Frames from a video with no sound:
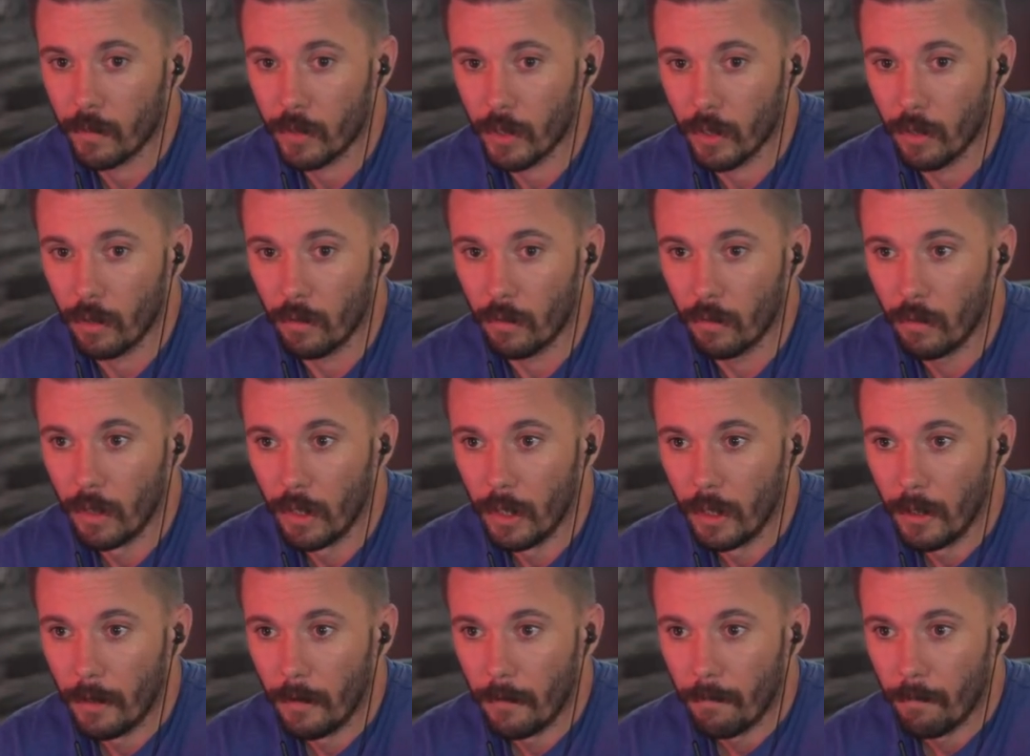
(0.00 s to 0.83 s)
So
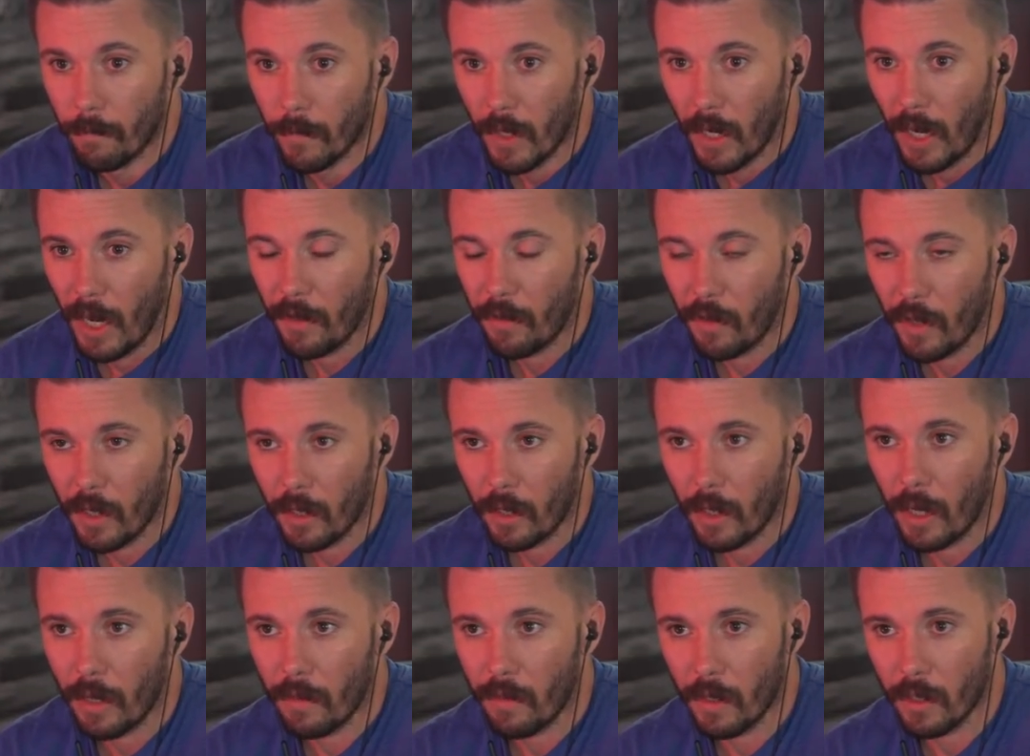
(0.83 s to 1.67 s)
I
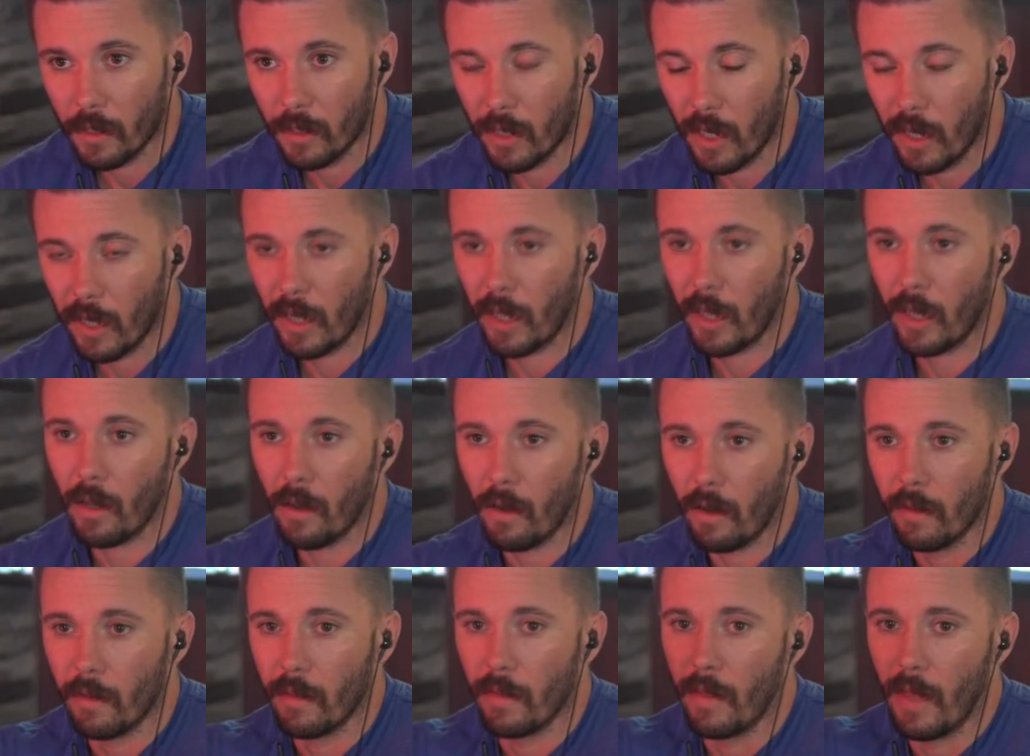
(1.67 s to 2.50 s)
think
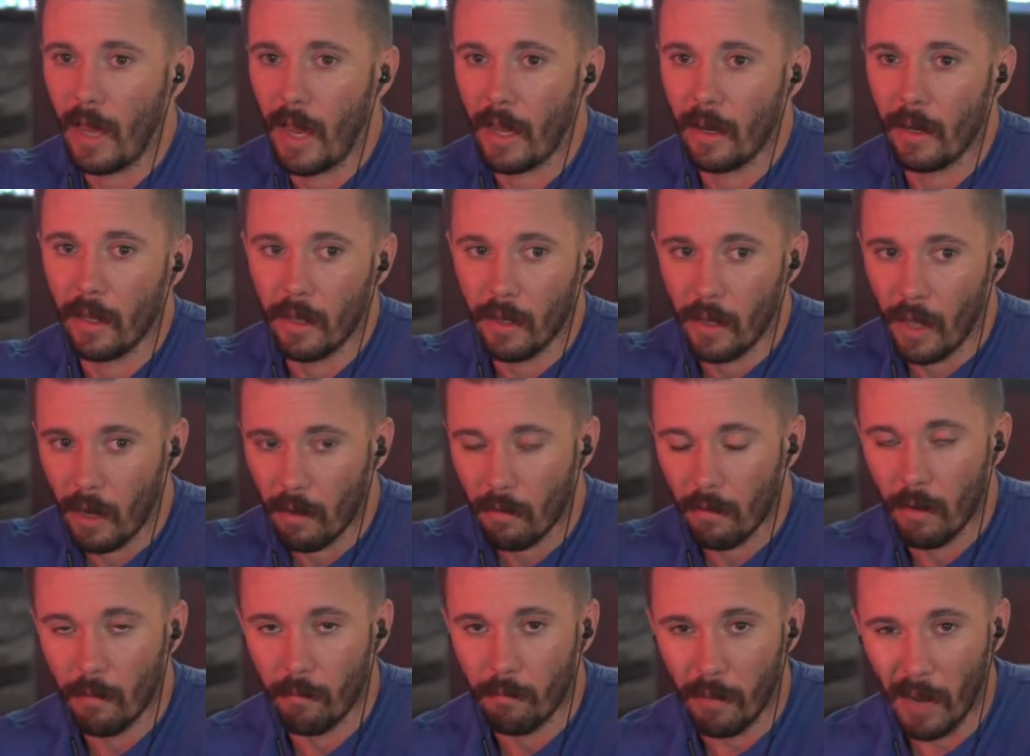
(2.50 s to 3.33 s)
tugging on that
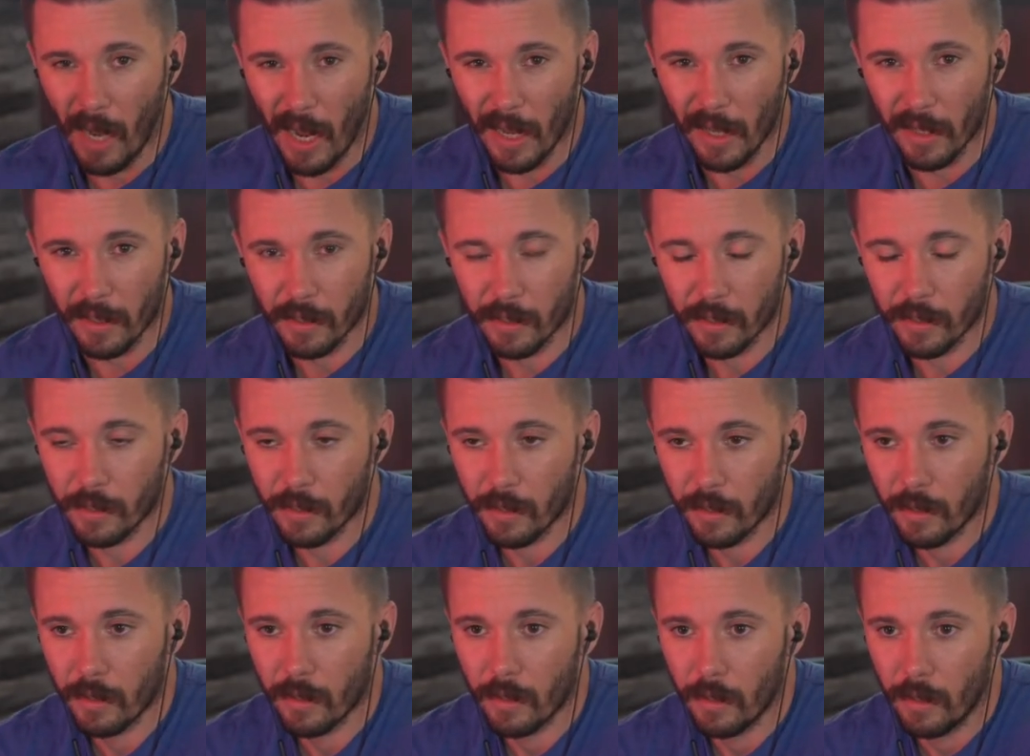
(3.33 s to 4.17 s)
inherent
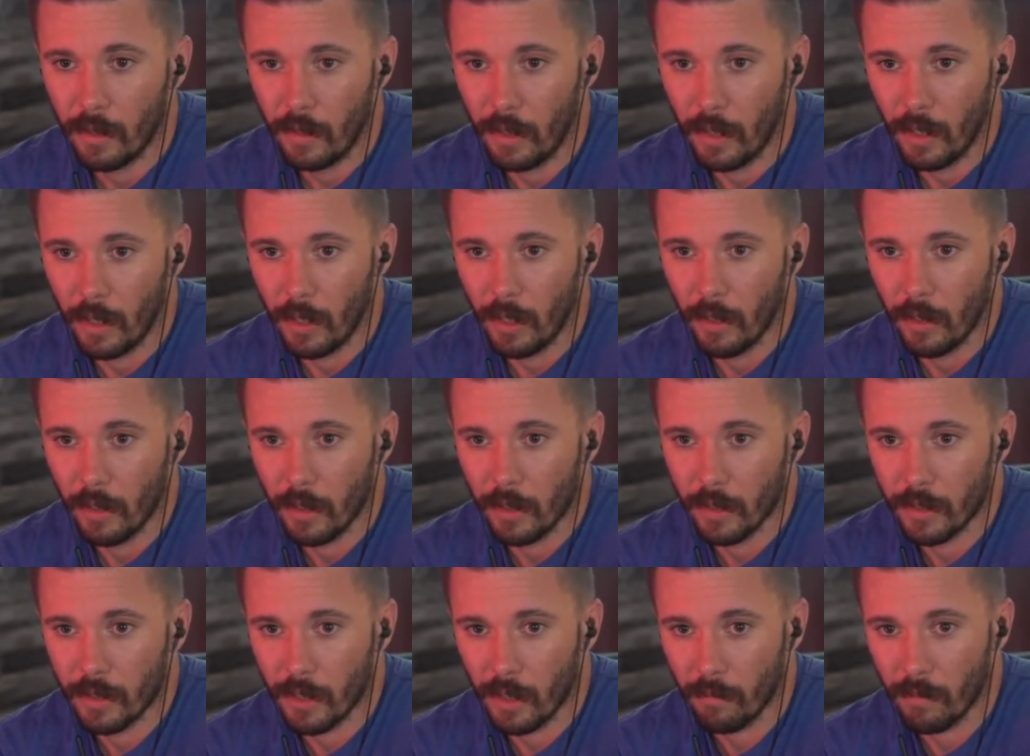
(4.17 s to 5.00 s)
bias
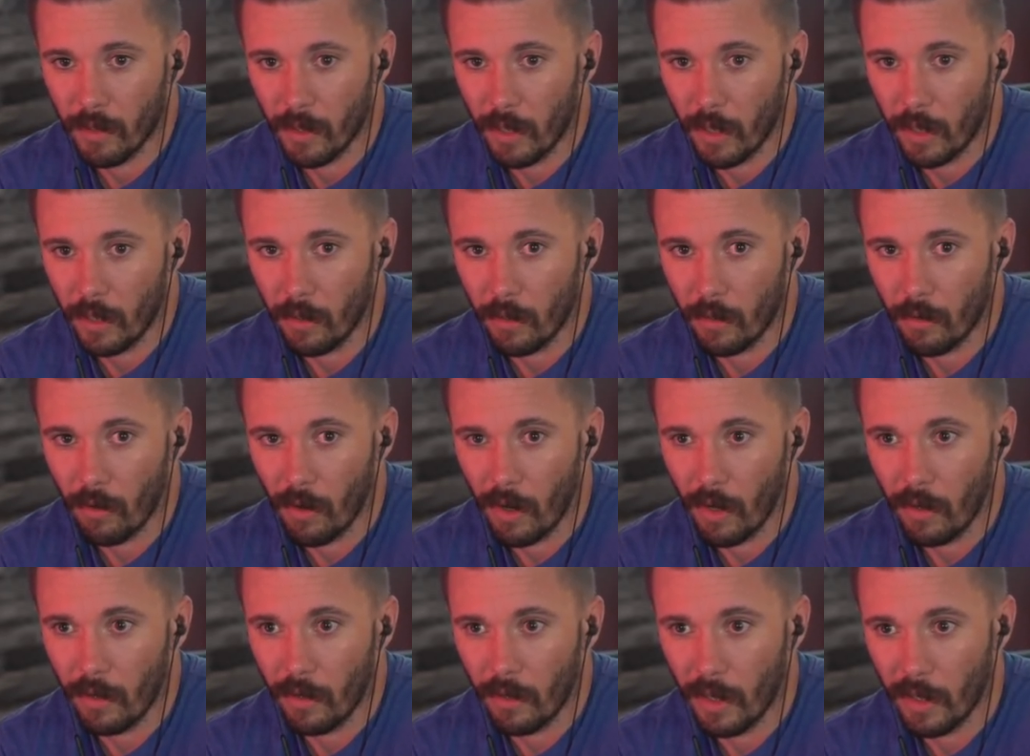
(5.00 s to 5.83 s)
is something that
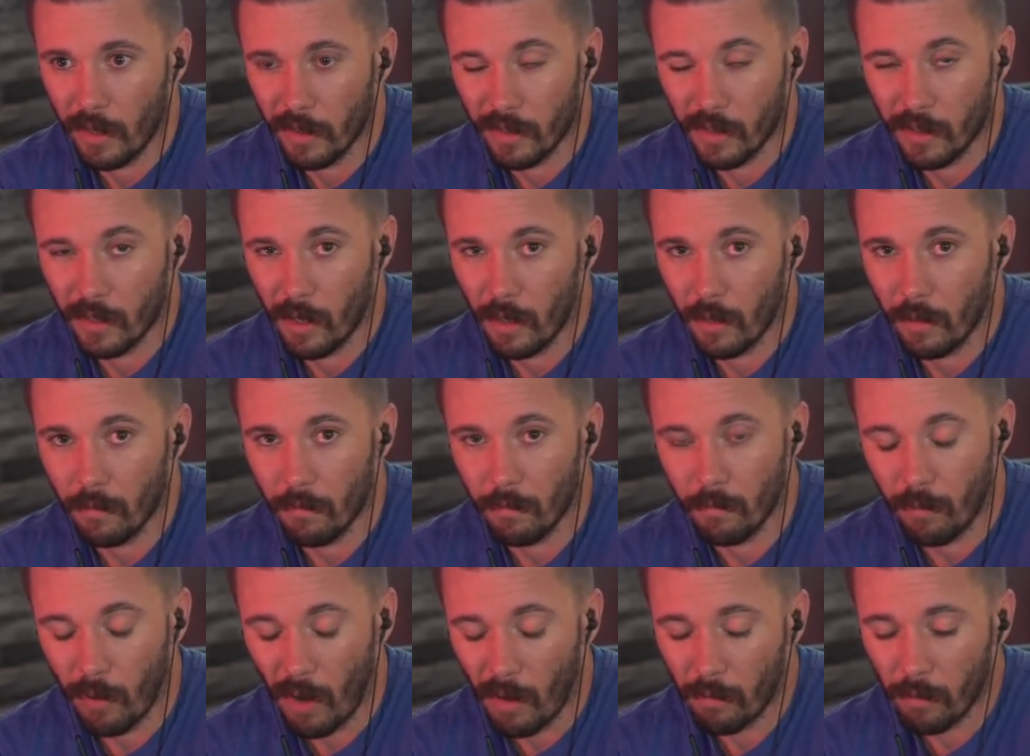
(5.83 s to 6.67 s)
Ukraine has
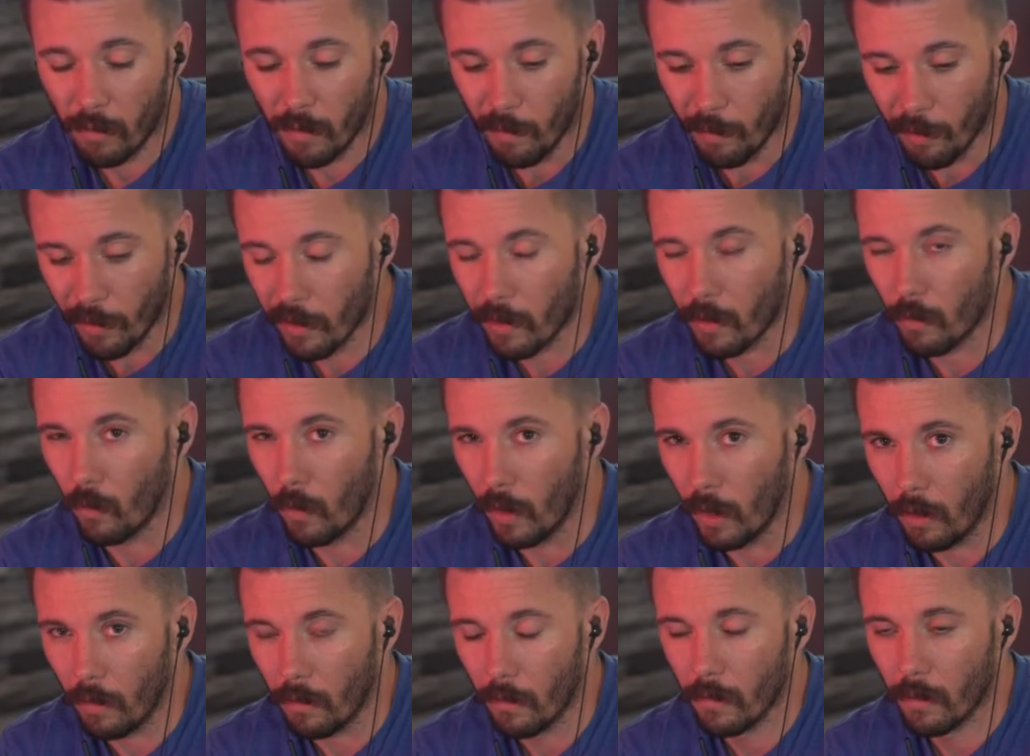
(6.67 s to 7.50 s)
done probably pretty
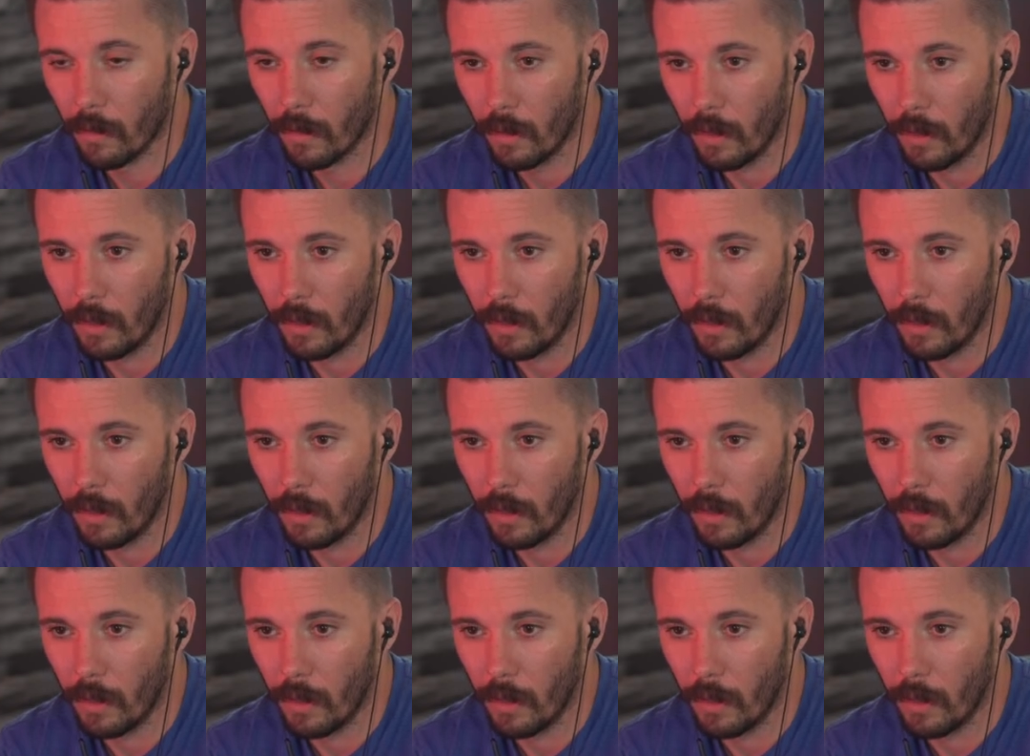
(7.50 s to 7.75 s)
well.